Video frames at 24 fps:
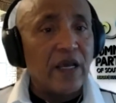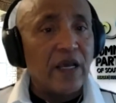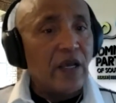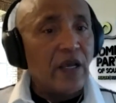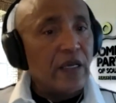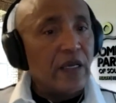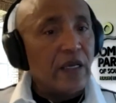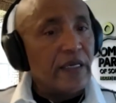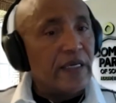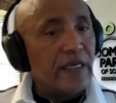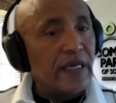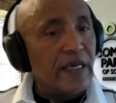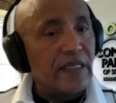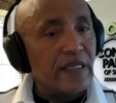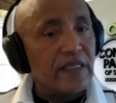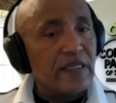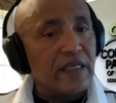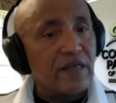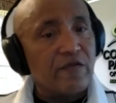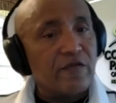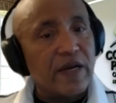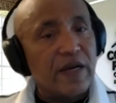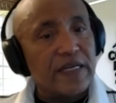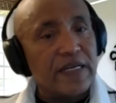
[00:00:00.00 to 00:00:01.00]
get the
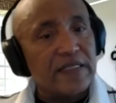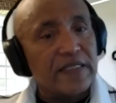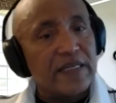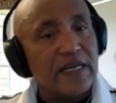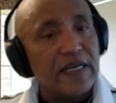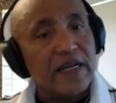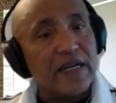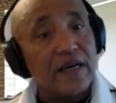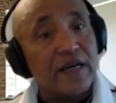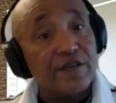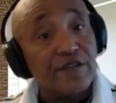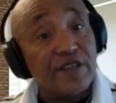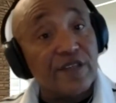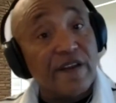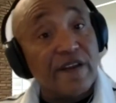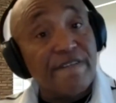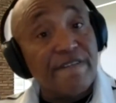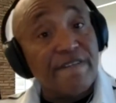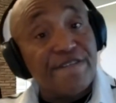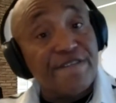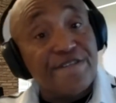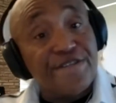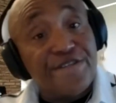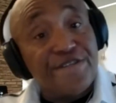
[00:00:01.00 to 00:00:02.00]
right technology
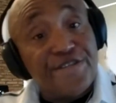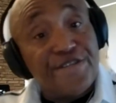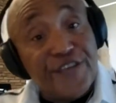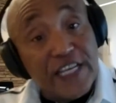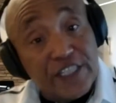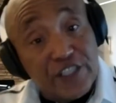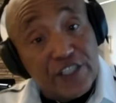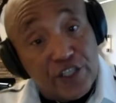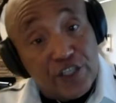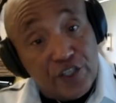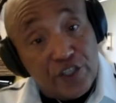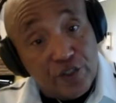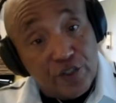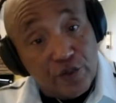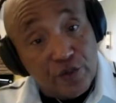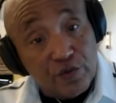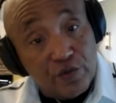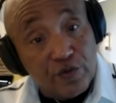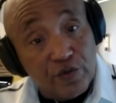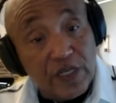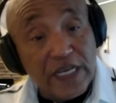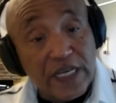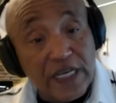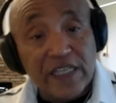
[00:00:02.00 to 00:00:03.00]
that fits you.
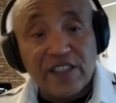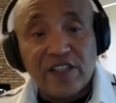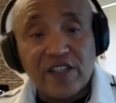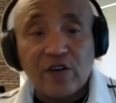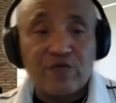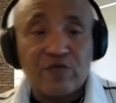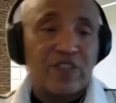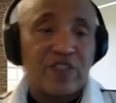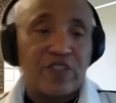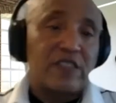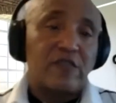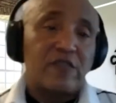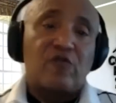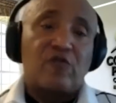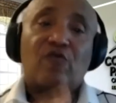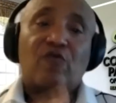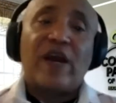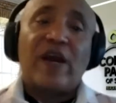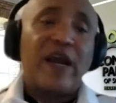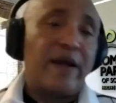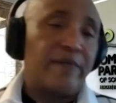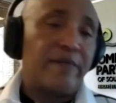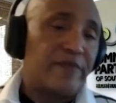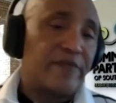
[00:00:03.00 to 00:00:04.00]
Don't just
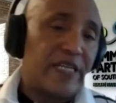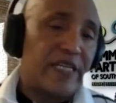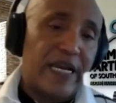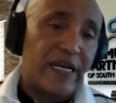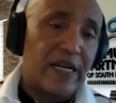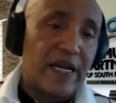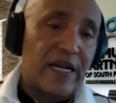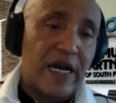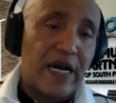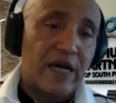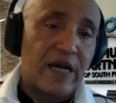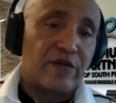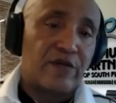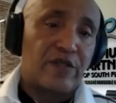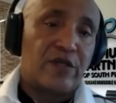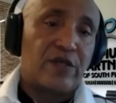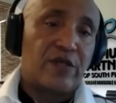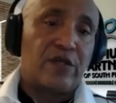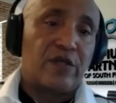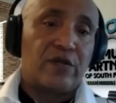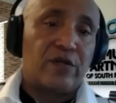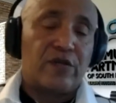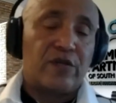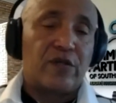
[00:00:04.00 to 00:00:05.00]
grab technology.
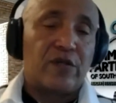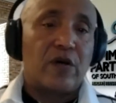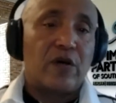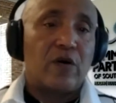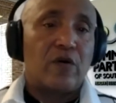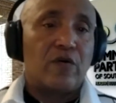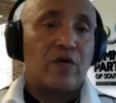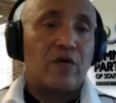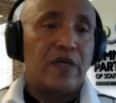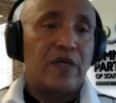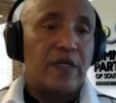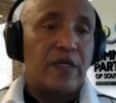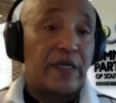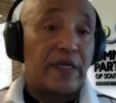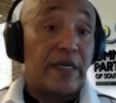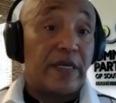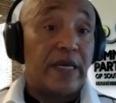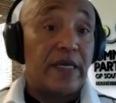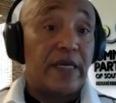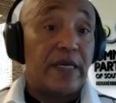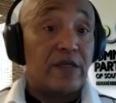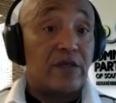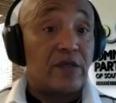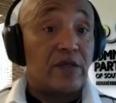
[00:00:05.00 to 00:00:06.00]
So in the
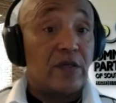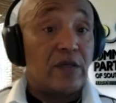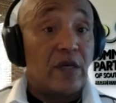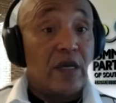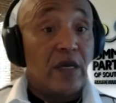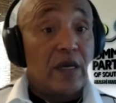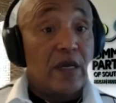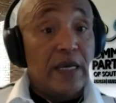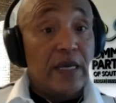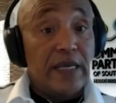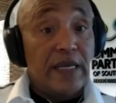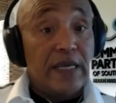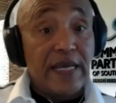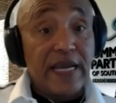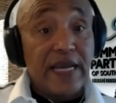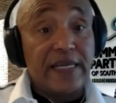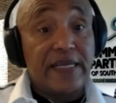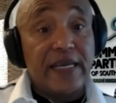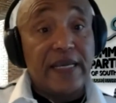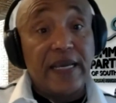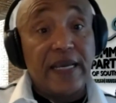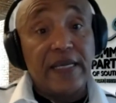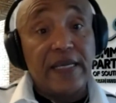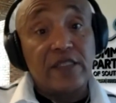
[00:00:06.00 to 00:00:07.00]
case, mm-hmm. in that
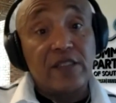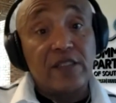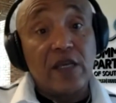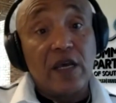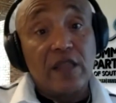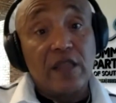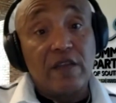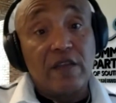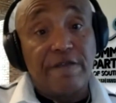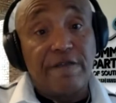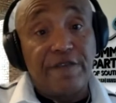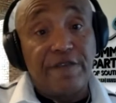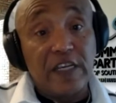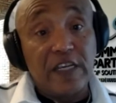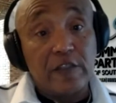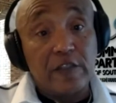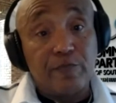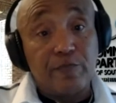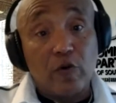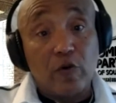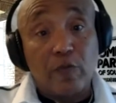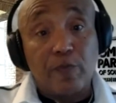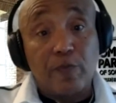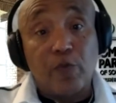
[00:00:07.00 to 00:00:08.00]
case, the
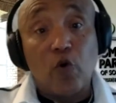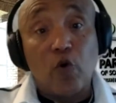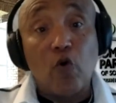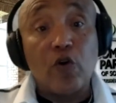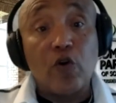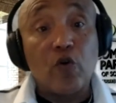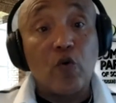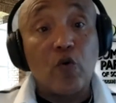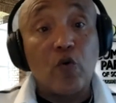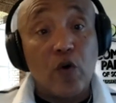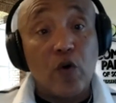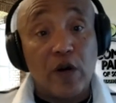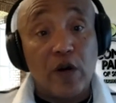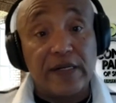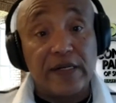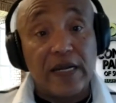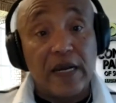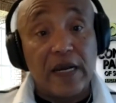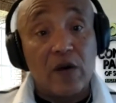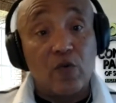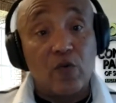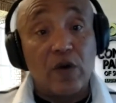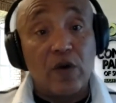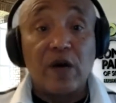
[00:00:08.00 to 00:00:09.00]
Facebook portal worked
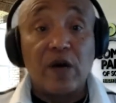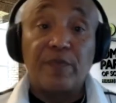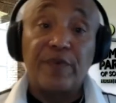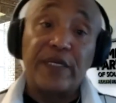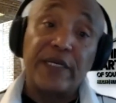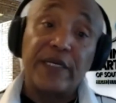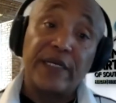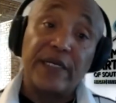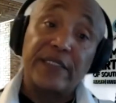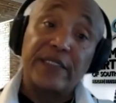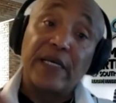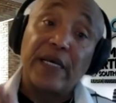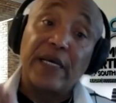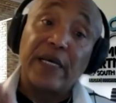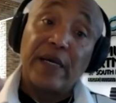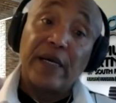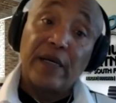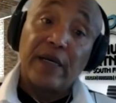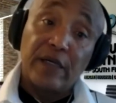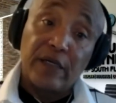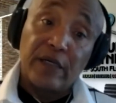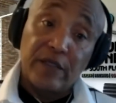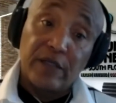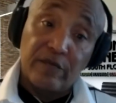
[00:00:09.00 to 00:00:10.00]
out well because
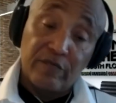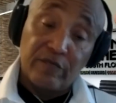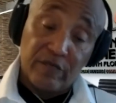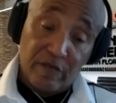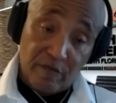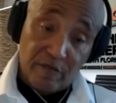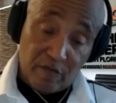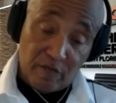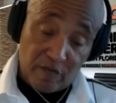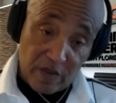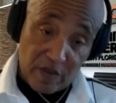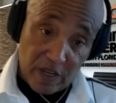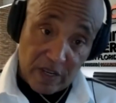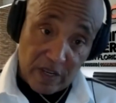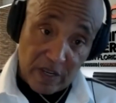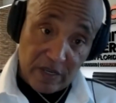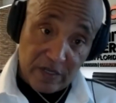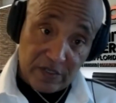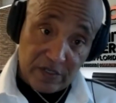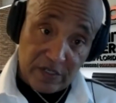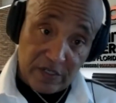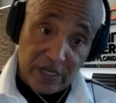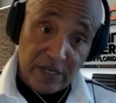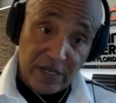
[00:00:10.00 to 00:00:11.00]
uh,
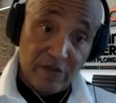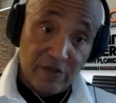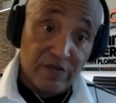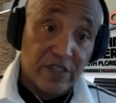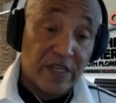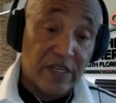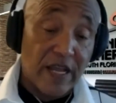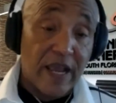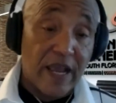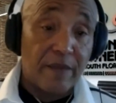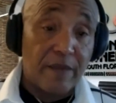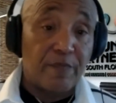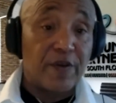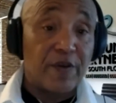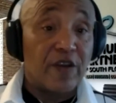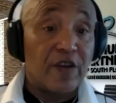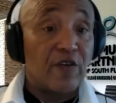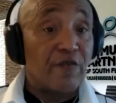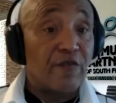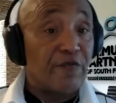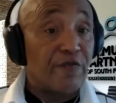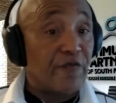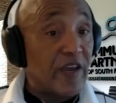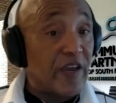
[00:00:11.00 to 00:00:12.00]
seniors like being
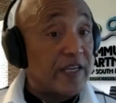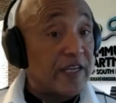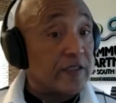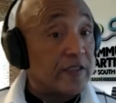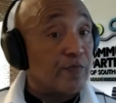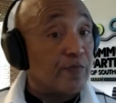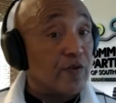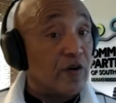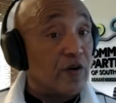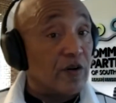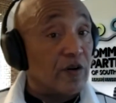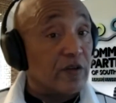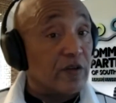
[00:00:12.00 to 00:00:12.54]
on Facebook